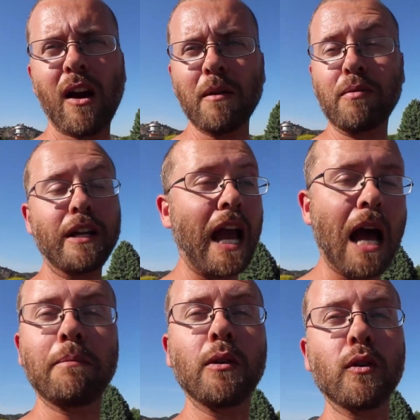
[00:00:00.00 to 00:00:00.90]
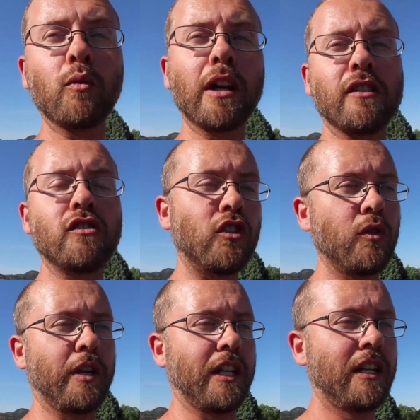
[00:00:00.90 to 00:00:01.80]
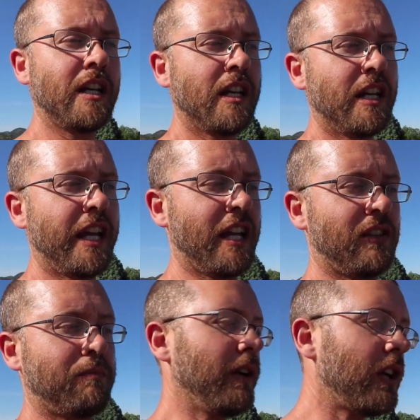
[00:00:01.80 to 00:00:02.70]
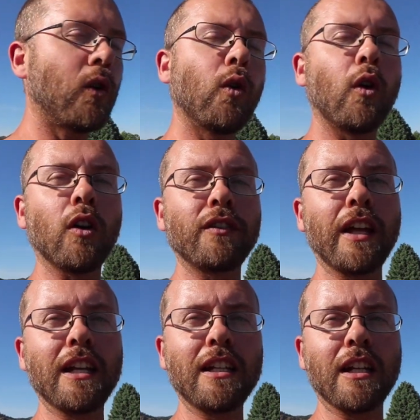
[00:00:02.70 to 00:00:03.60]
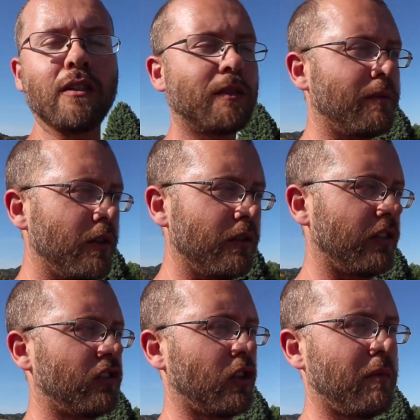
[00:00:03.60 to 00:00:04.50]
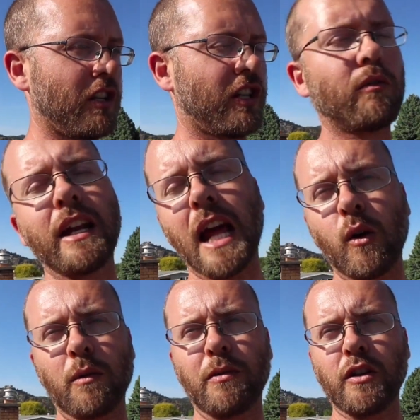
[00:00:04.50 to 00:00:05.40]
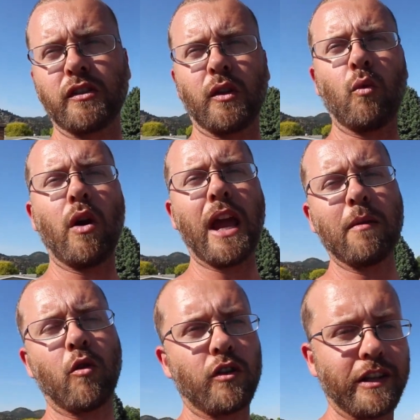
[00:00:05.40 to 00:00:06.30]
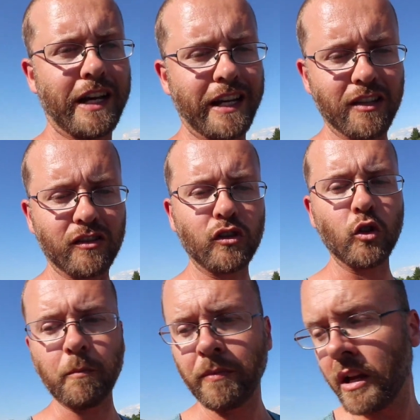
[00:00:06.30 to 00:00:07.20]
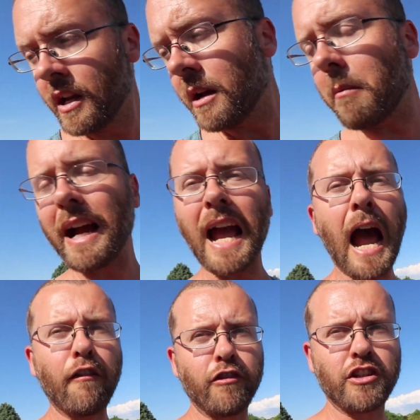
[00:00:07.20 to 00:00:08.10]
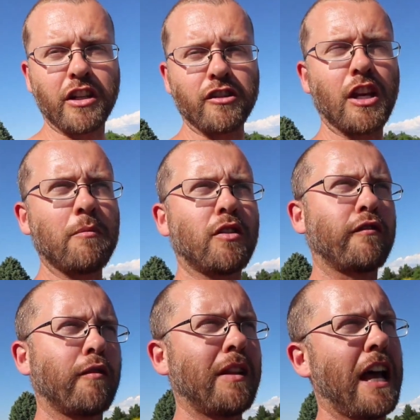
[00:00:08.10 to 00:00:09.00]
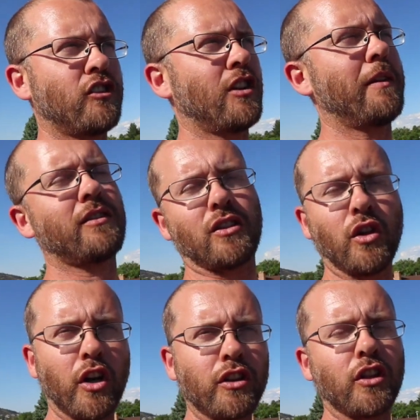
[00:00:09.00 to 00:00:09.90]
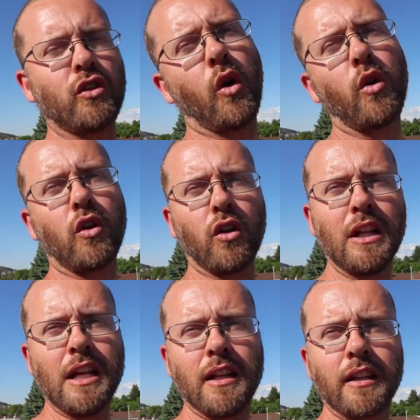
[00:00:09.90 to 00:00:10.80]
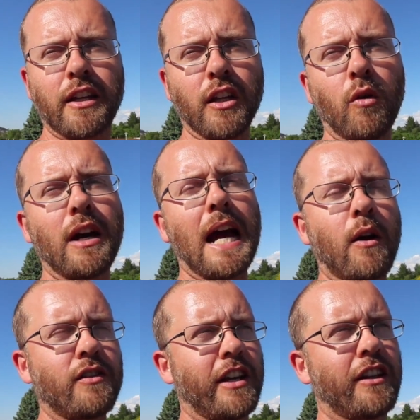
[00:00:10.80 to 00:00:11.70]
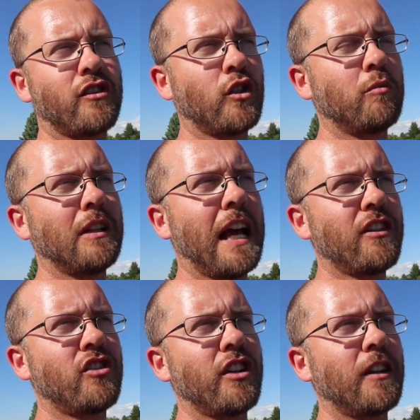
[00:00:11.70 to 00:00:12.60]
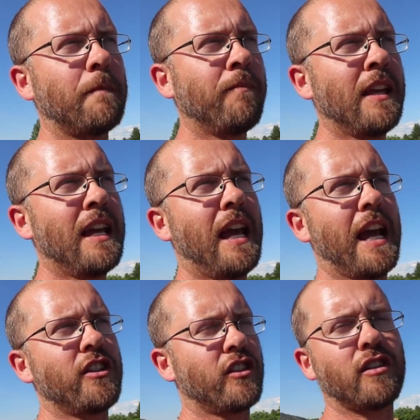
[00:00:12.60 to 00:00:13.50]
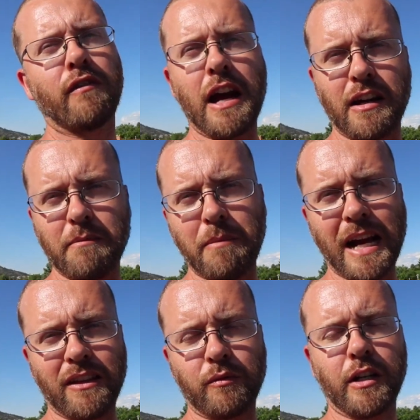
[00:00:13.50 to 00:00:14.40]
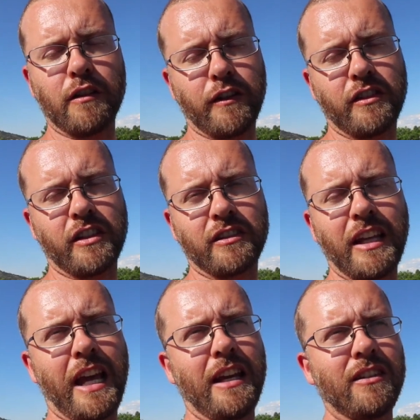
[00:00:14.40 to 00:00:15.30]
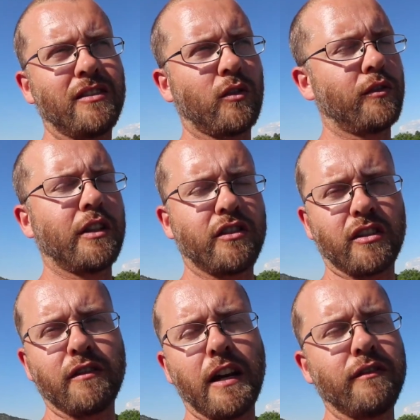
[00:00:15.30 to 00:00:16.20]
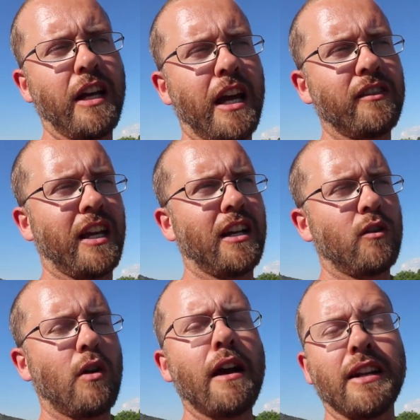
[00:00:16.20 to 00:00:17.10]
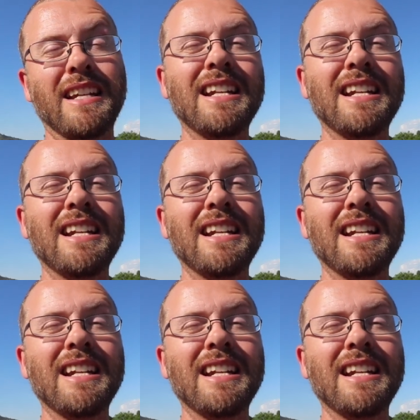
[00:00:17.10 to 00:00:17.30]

now I'm pretty happy with what it's doing. It's pretty cool that, you know, it's producing so much. Like right now we're producing way more than I consume. My average consumption from last year, I basically took the total kilowatt hours I consumed last year and just divided it by 356 days or 365 days and it arrived at